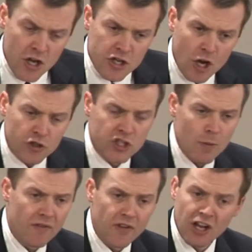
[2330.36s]
You know,
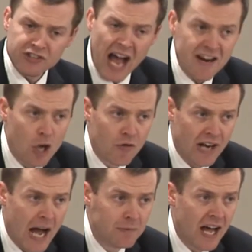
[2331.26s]
some of us, I know that
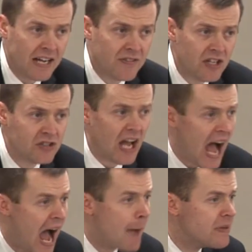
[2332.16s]
I'm like this,
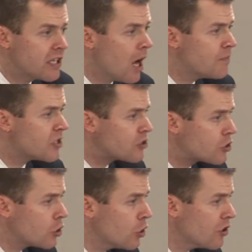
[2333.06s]
I become
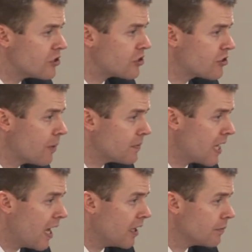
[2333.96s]
discouraged
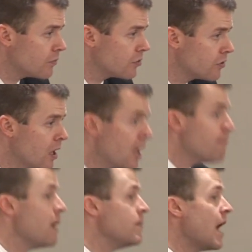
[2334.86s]
sometimes.
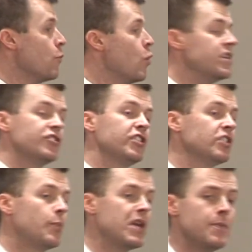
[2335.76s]
Maybe I'm witnessing
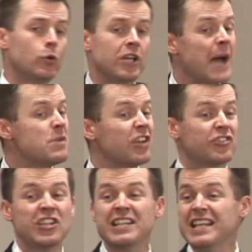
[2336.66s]
the people and I'm not
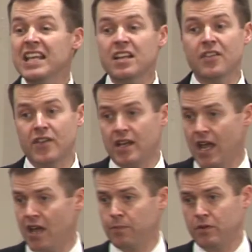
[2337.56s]
seeing anything
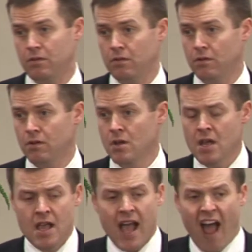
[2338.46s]
happen.
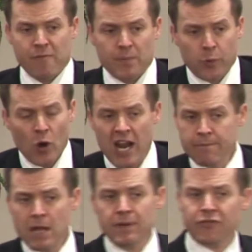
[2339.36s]
I've been
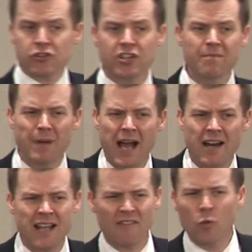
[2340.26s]
praying maybe for
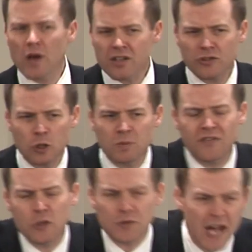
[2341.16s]
somebody, I've witnessed to them a
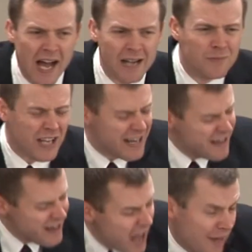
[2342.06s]
few times,
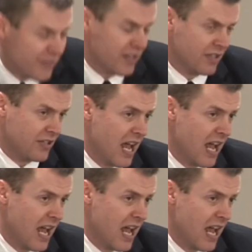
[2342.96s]
and nothing is